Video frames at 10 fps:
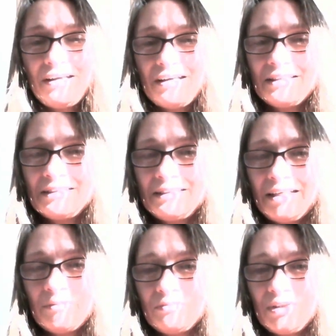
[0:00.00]
And
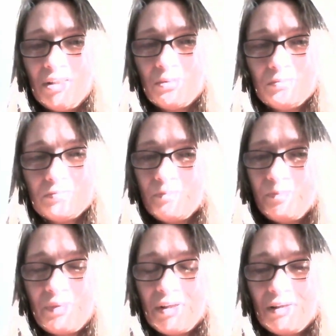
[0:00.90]

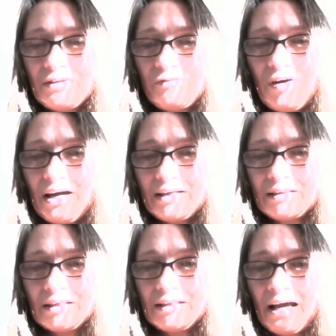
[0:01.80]
the fact
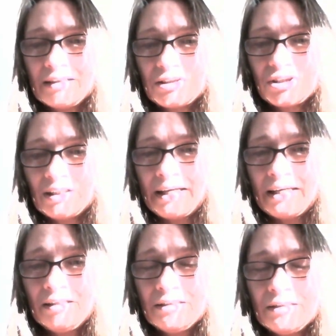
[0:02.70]
that actually